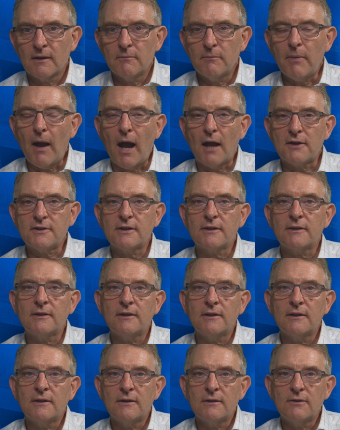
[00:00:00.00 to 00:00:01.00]
But
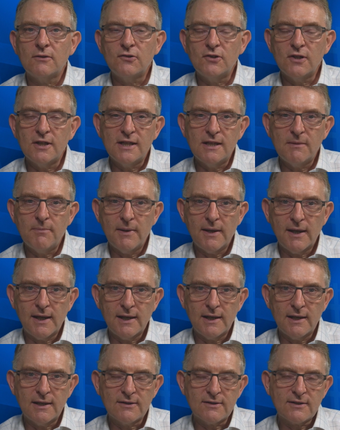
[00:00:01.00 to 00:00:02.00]

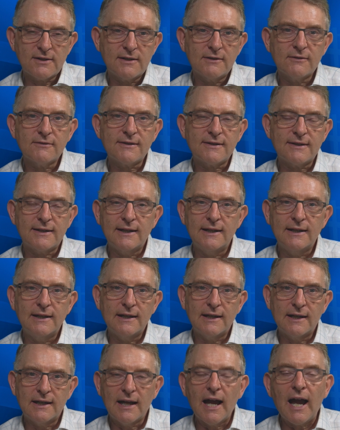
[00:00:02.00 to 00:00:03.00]
GDP is still
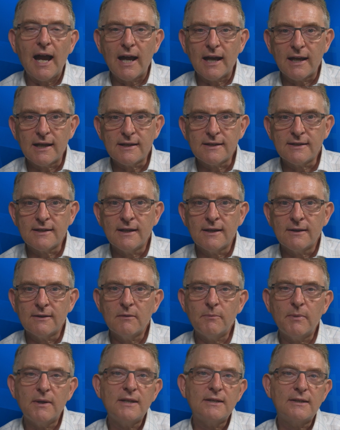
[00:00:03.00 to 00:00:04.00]
seen as
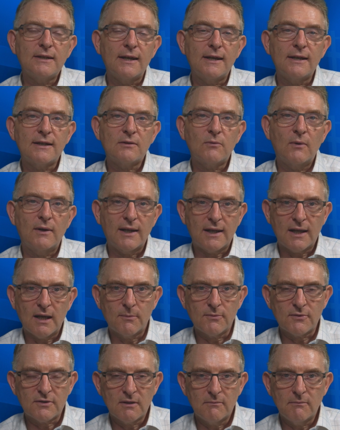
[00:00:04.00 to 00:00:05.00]
the bee's knees when it
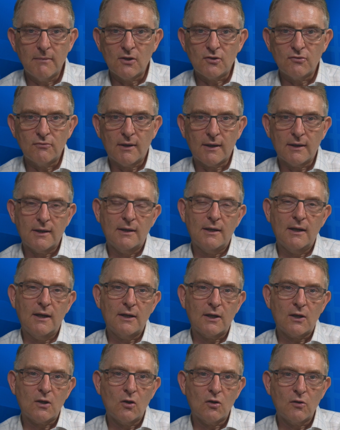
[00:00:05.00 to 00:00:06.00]
comes to measuring
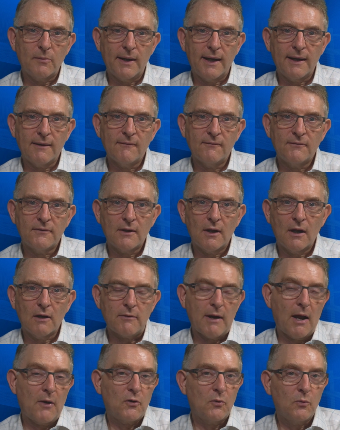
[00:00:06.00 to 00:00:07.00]
an economy
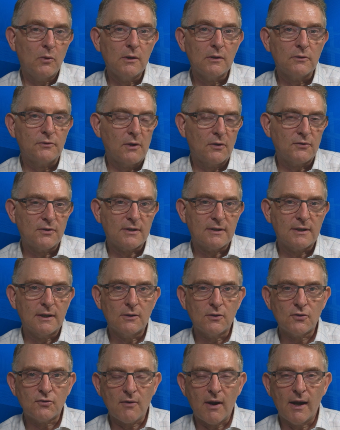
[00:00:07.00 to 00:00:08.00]
around the world, not just in
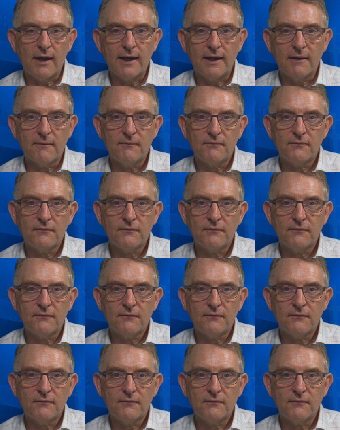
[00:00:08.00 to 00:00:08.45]
Australia.